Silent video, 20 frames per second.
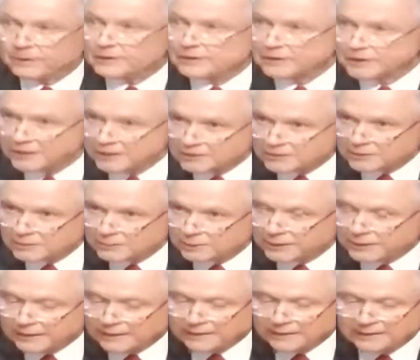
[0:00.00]

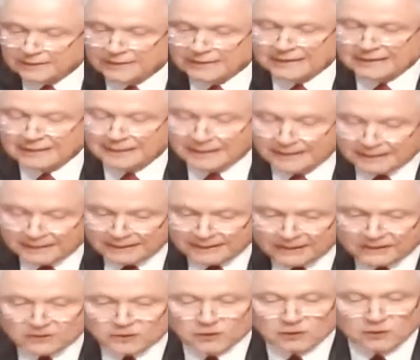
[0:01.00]
participated in
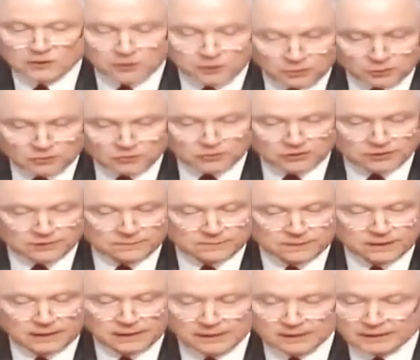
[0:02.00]
any collusion,
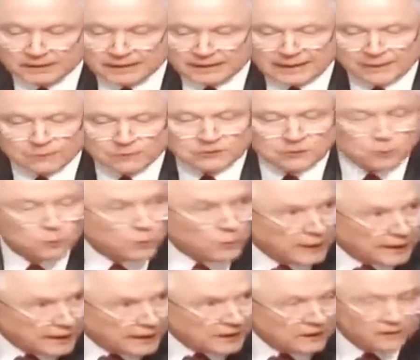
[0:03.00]
that I was
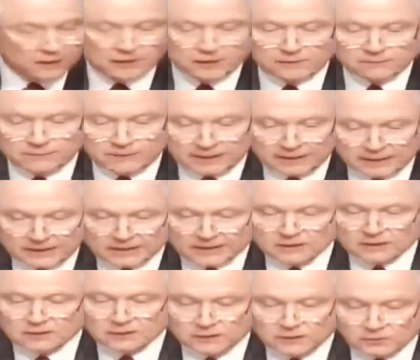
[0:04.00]
aware of any
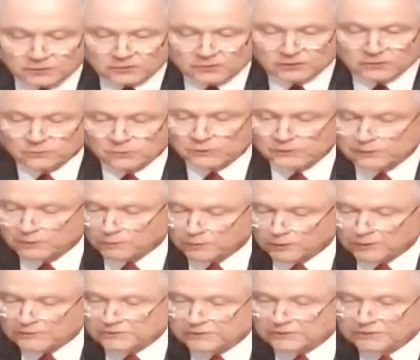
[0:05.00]
collusion with the
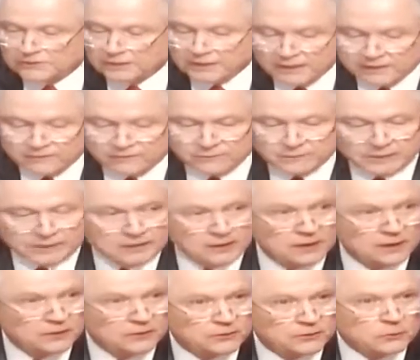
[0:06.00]
Russian government
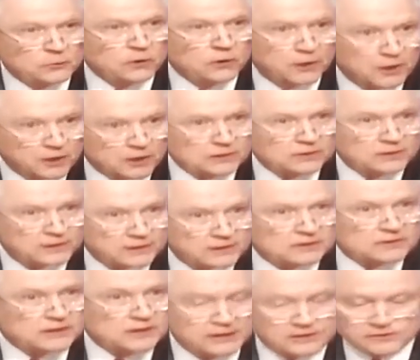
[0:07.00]
to hurt
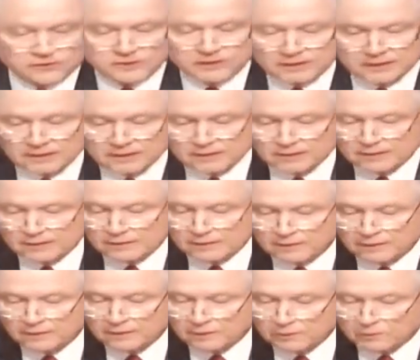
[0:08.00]
this country,
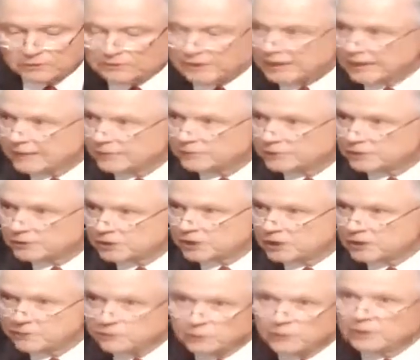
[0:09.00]
which I have
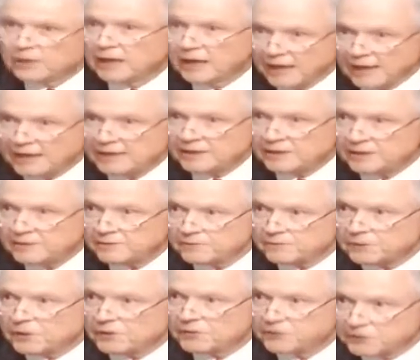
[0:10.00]
served with honor
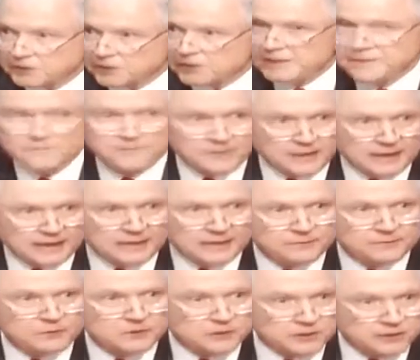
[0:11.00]
for
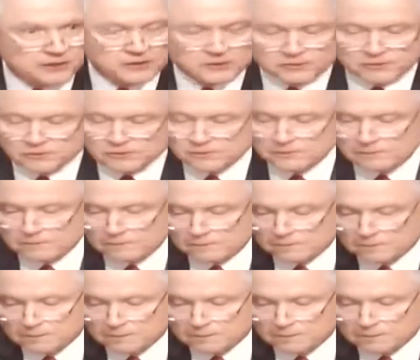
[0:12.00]
35 years,